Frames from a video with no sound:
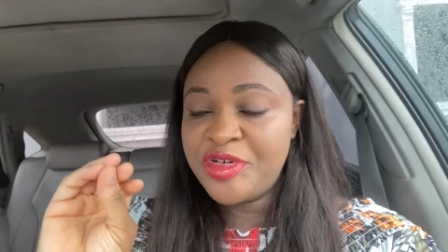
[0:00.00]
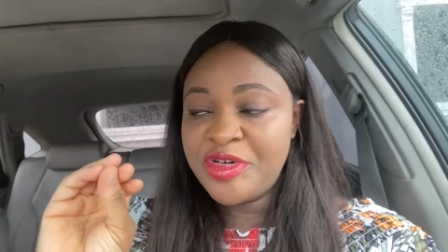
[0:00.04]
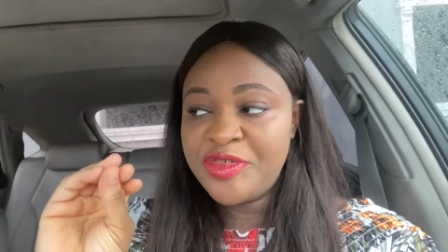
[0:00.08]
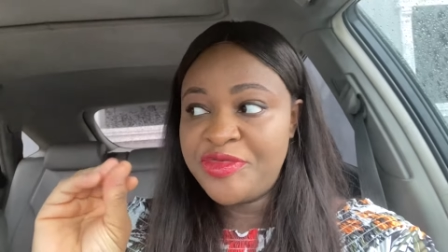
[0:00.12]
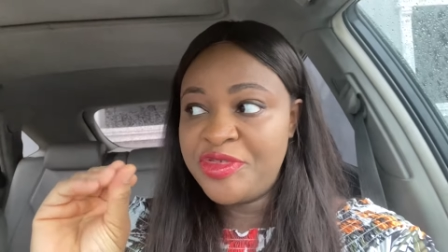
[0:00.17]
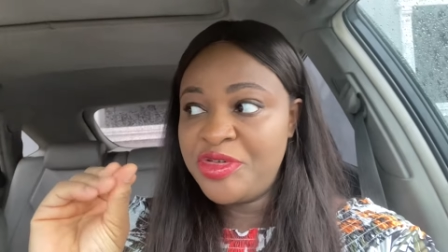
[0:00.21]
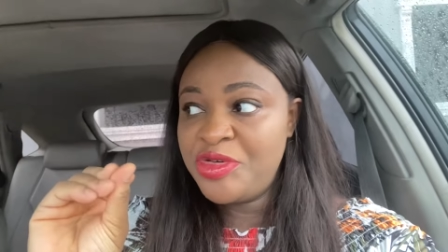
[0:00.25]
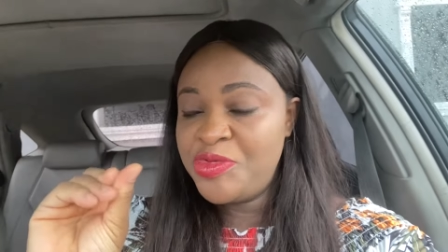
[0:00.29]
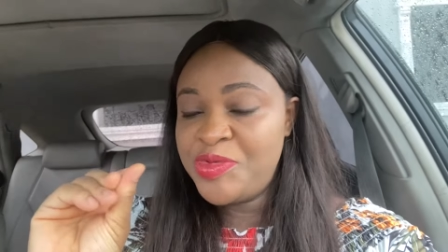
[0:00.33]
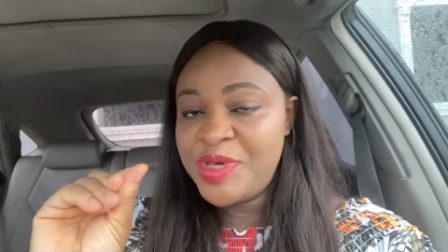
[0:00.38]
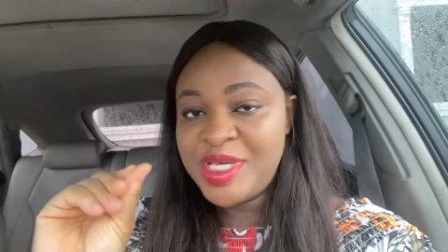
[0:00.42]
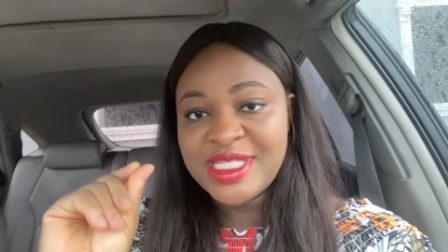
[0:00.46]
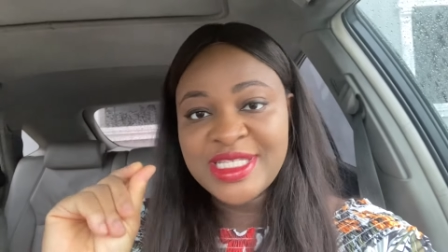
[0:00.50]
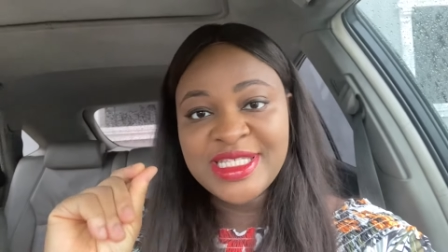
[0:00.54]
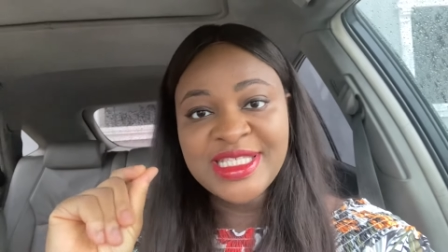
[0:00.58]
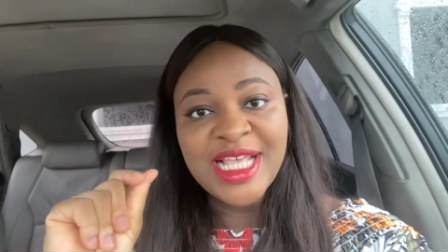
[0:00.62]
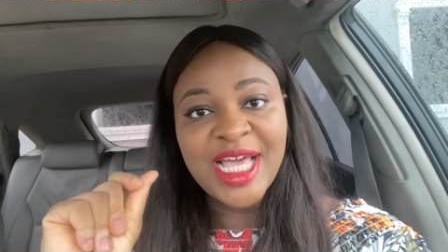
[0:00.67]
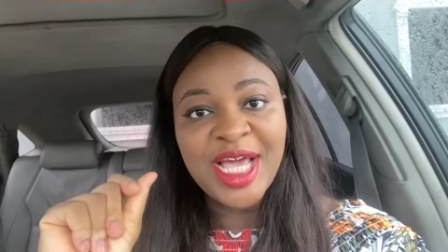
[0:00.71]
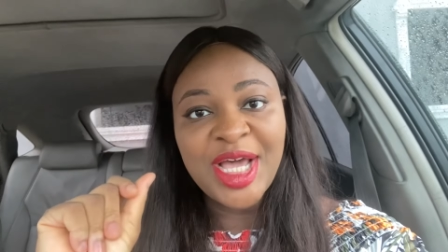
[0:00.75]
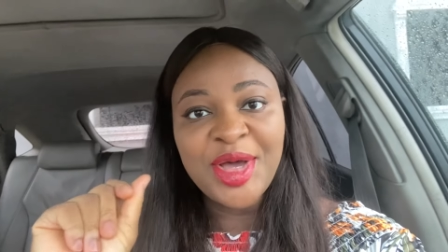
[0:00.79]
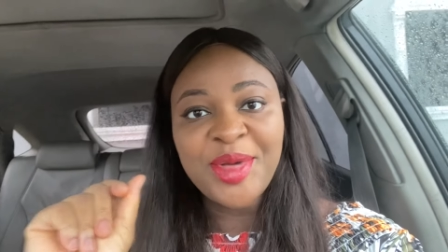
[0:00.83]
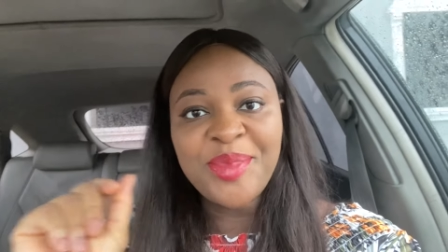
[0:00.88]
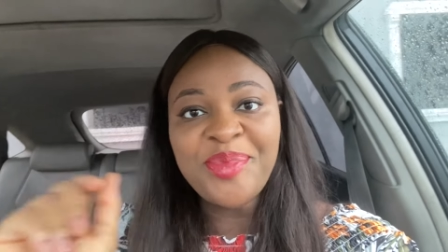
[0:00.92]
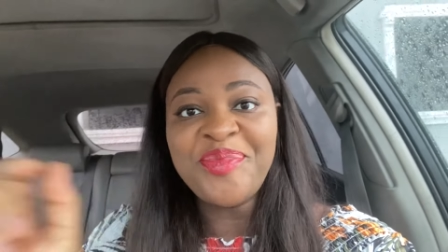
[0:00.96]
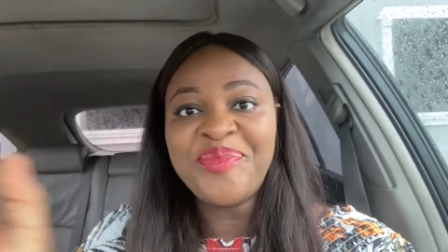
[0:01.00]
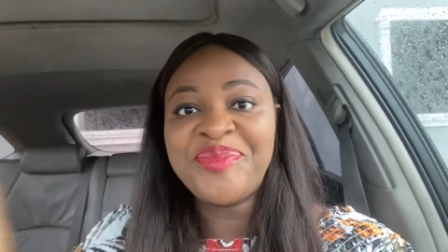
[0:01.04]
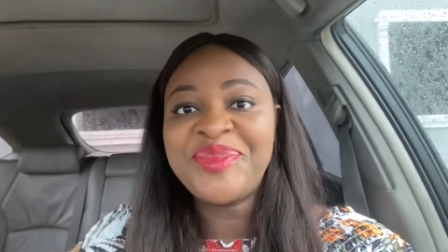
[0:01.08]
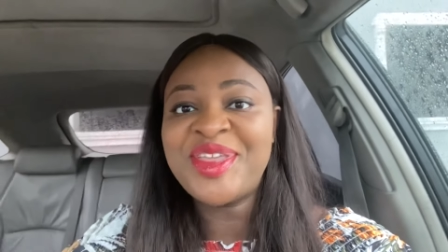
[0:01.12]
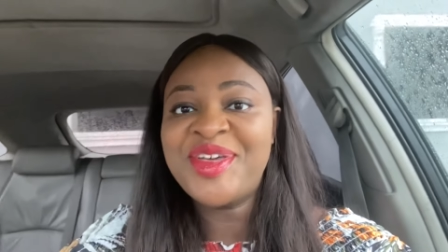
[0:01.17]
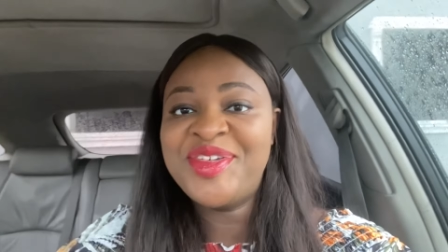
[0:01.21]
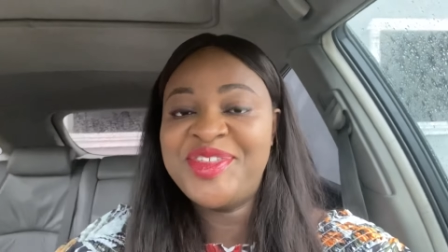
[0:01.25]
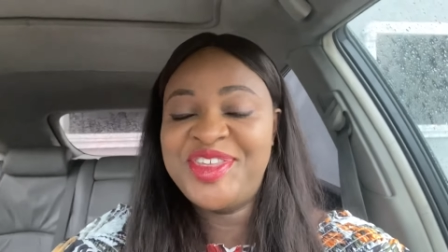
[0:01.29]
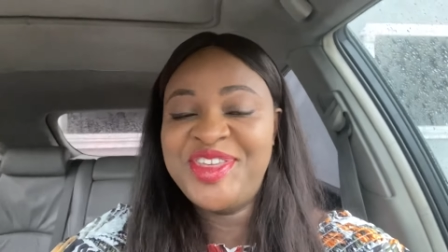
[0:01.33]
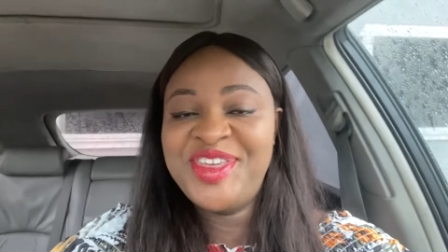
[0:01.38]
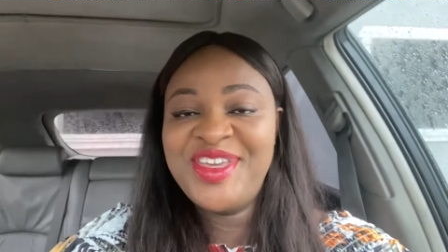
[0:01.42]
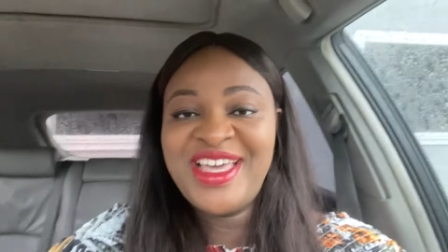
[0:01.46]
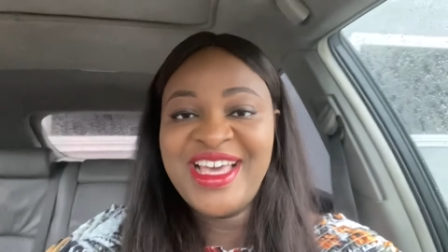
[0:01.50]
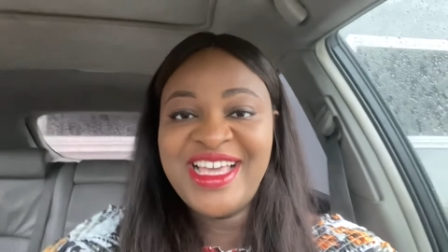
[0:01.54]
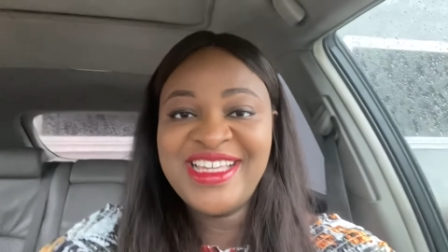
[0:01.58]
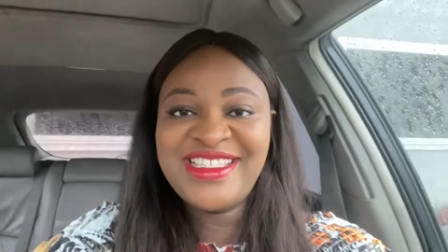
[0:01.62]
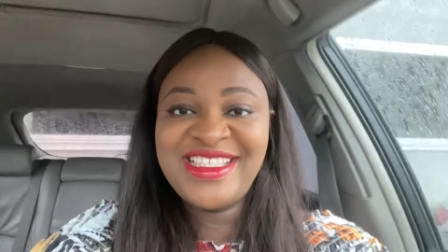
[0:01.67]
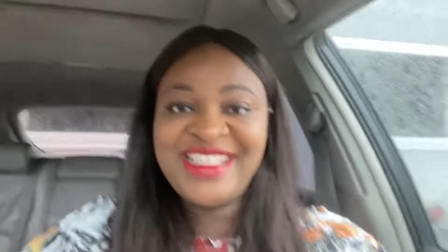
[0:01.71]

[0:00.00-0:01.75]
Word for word: a few weeks now see you guys